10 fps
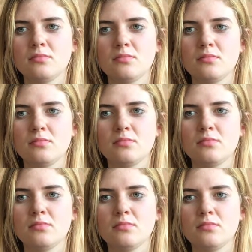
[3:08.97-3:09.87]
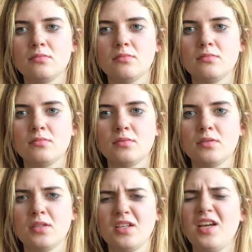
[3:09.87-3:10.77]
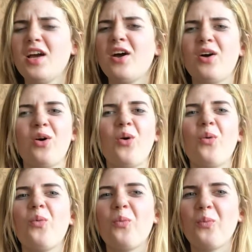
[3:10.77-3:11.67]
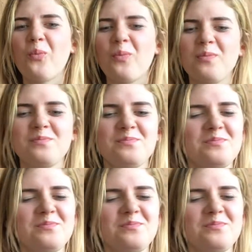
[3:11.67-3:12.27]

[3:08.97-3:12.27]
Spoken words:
Nobody speaks.